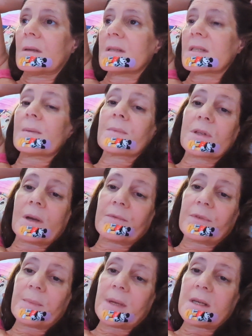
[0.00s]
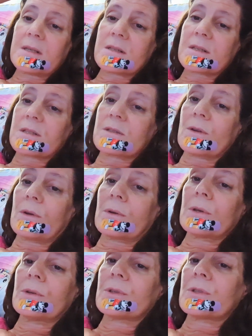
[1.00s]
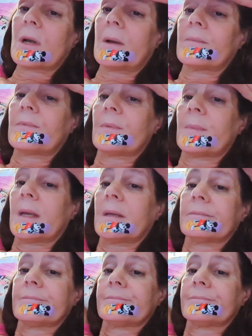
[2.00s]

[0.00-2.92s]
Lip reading: summertime for me is just not a good time for me